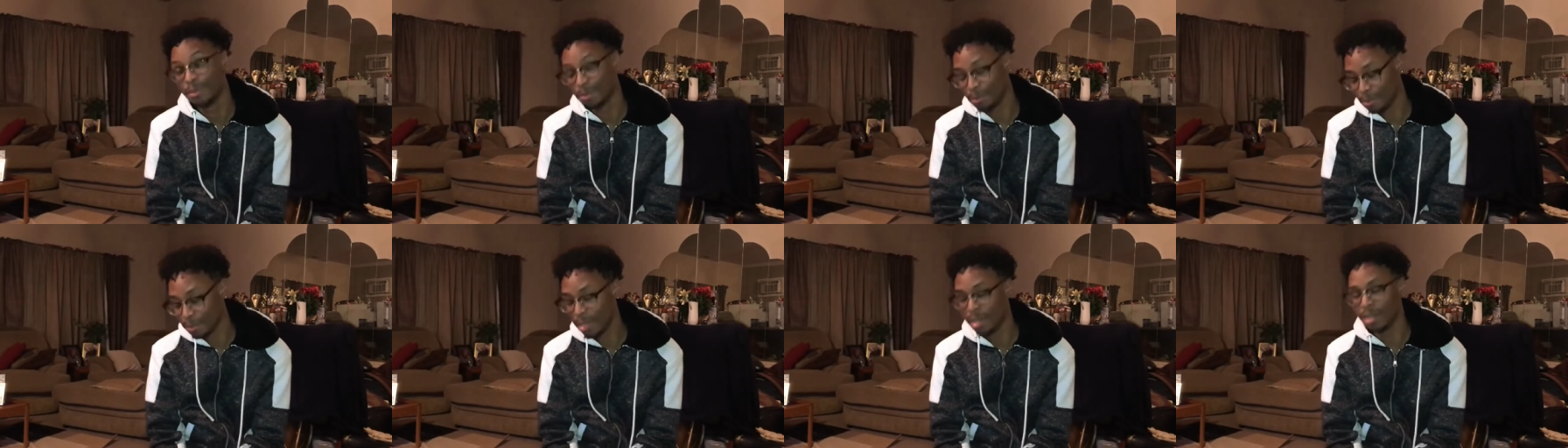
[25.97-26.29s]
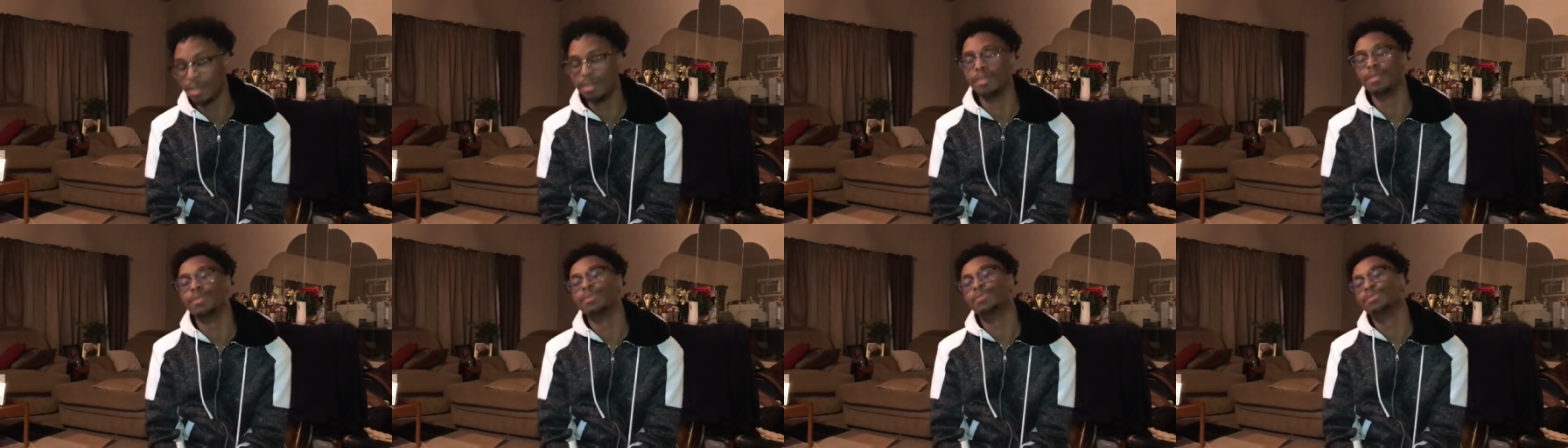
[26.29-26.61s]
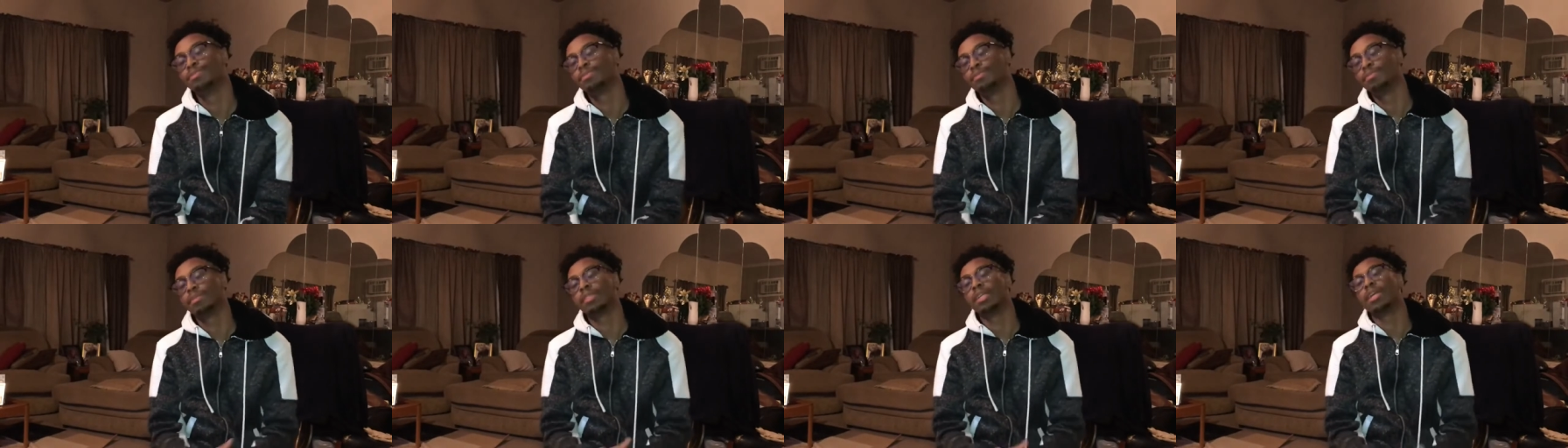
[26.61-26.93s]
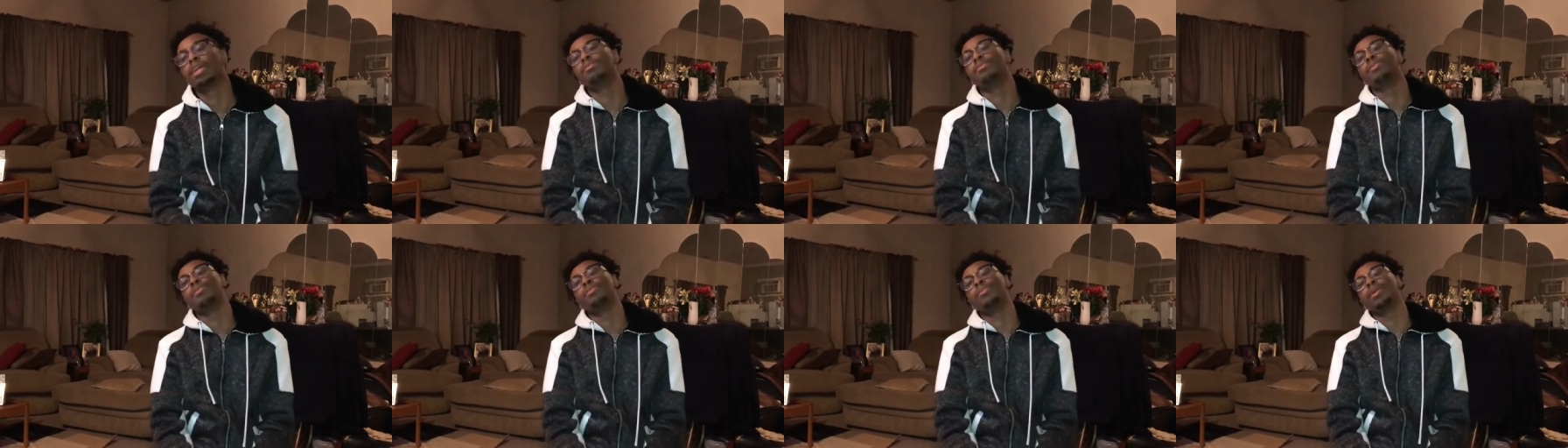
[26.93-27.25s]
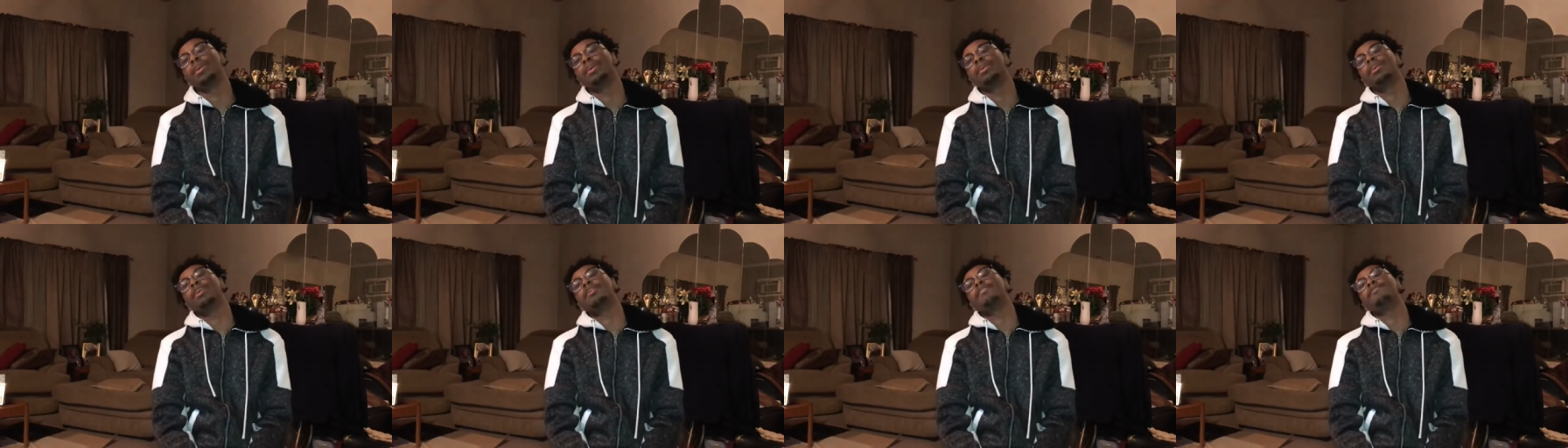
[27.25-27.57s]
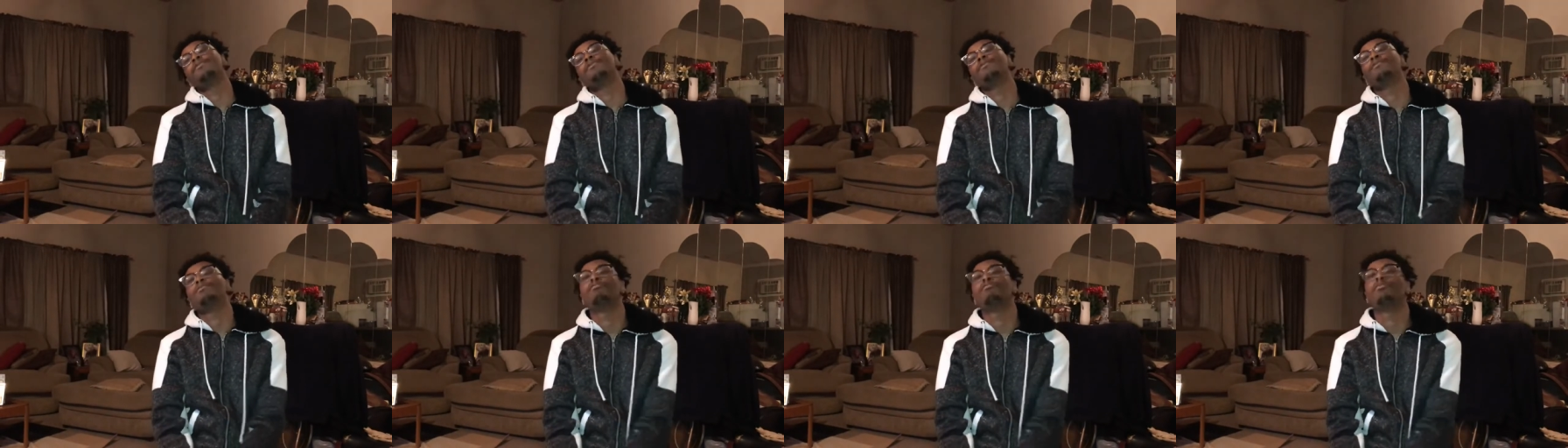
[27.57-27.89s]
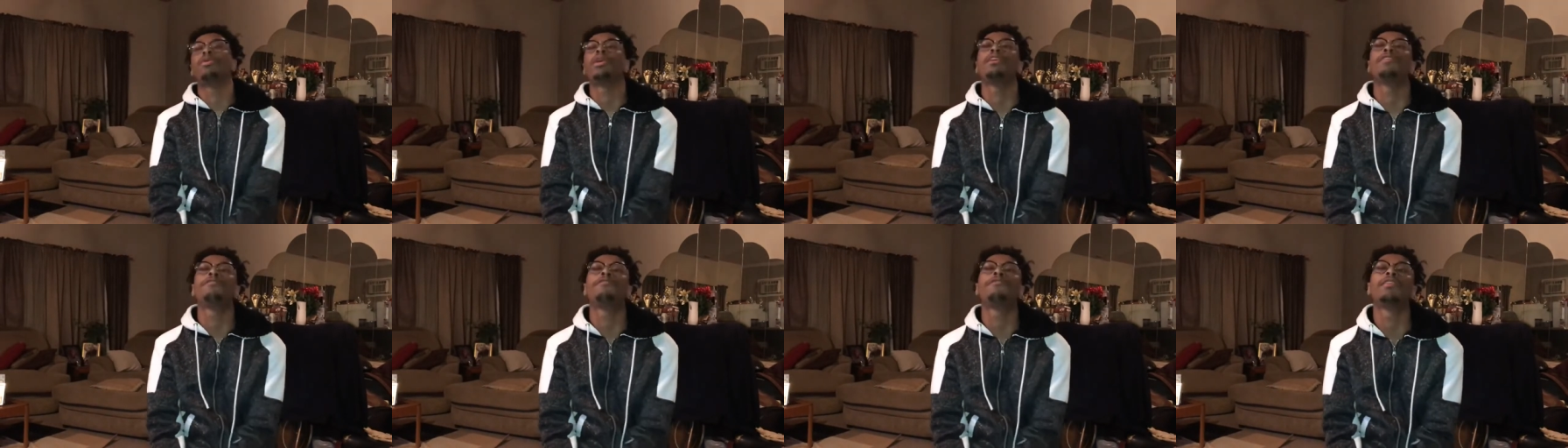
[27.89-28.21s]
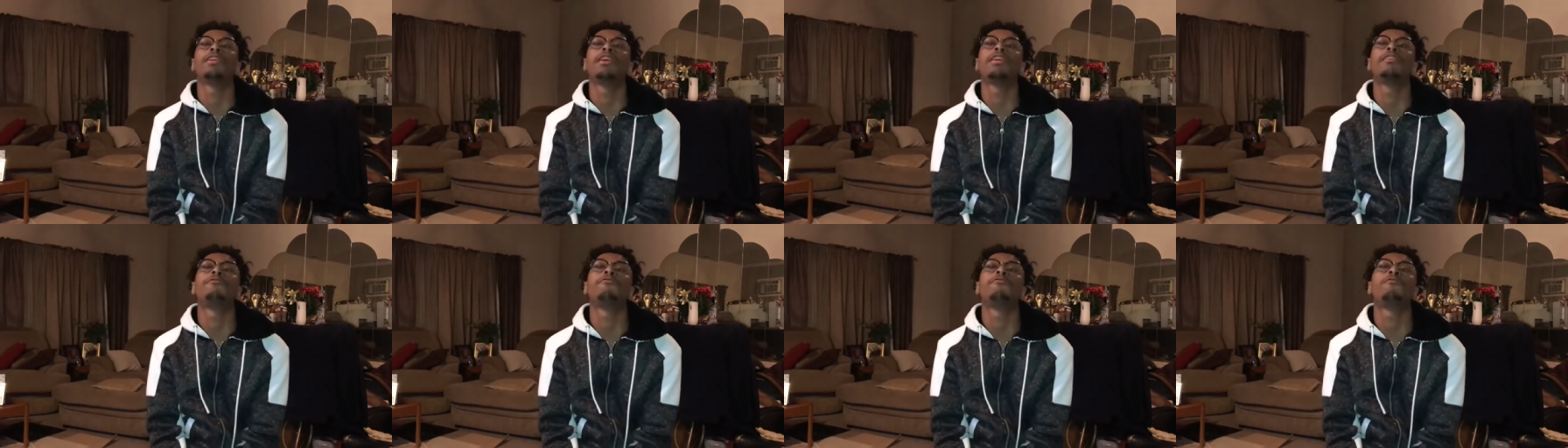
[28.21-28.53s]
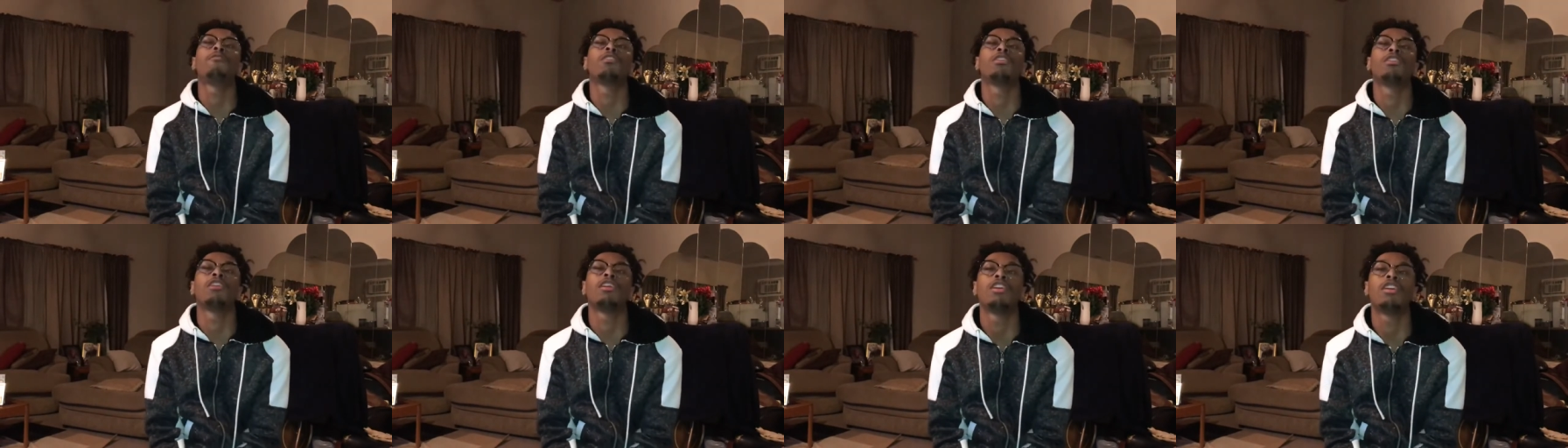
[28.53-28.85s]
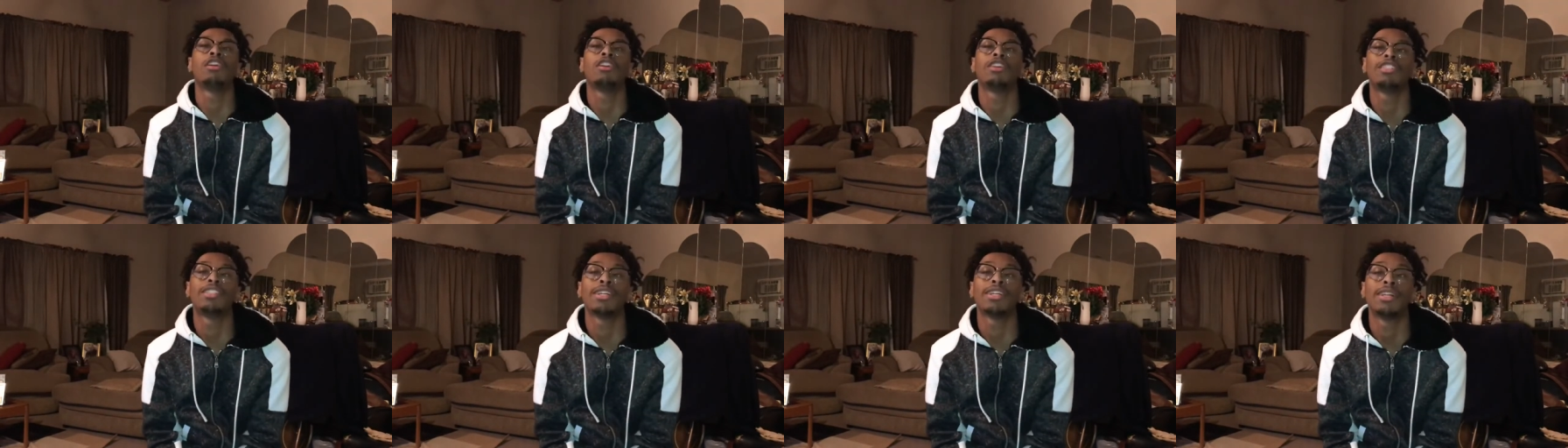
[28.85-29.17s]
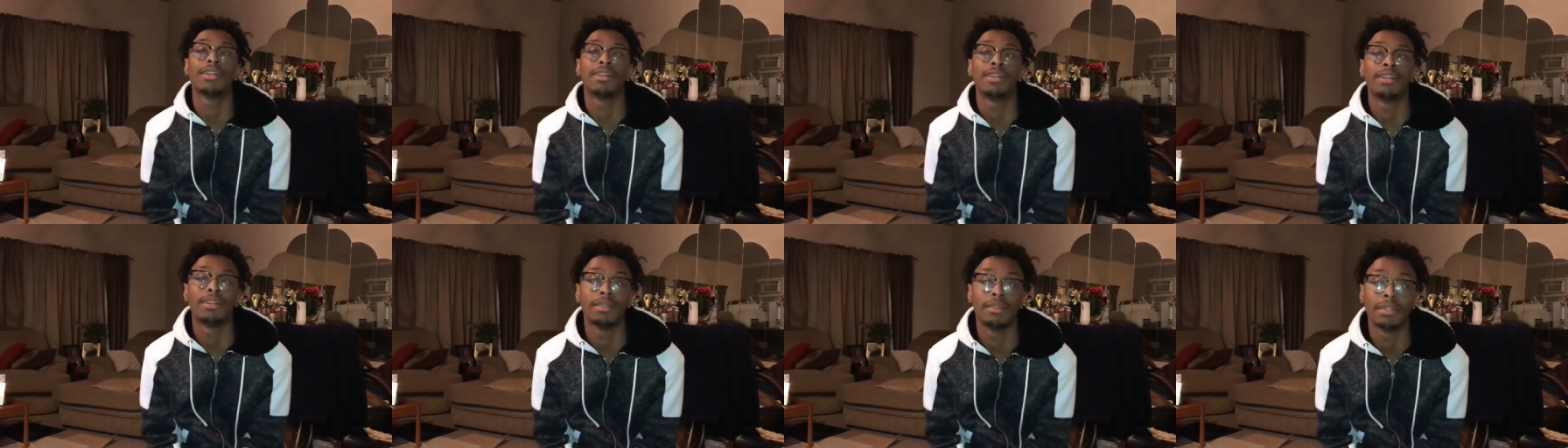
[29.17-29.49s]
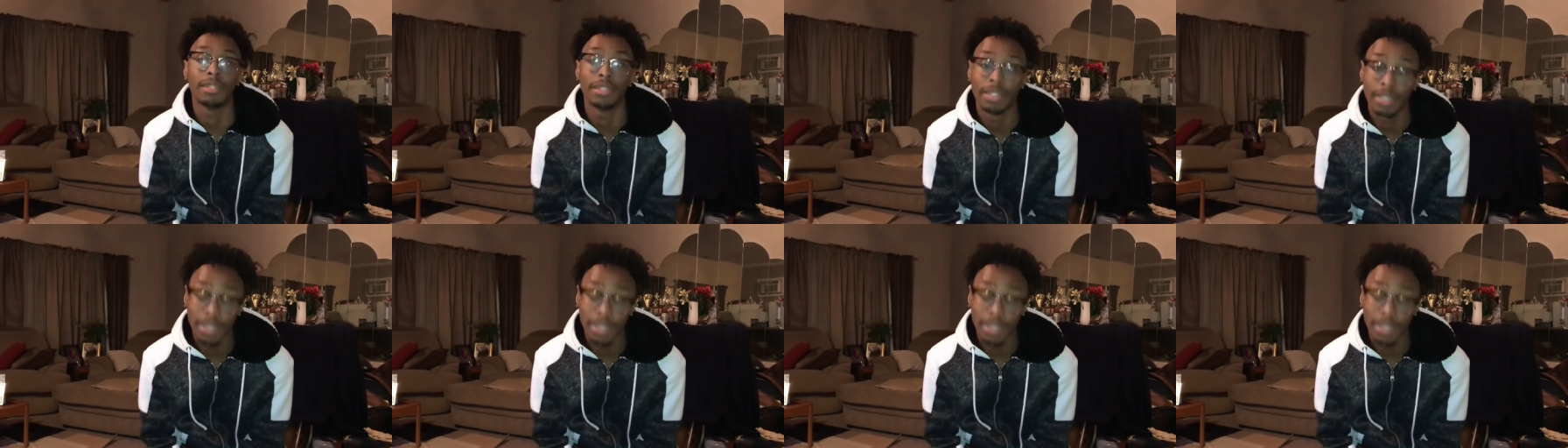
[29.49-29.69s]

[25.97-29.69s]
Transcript: Bro, I've been waiting, that, waiting for that for a long time.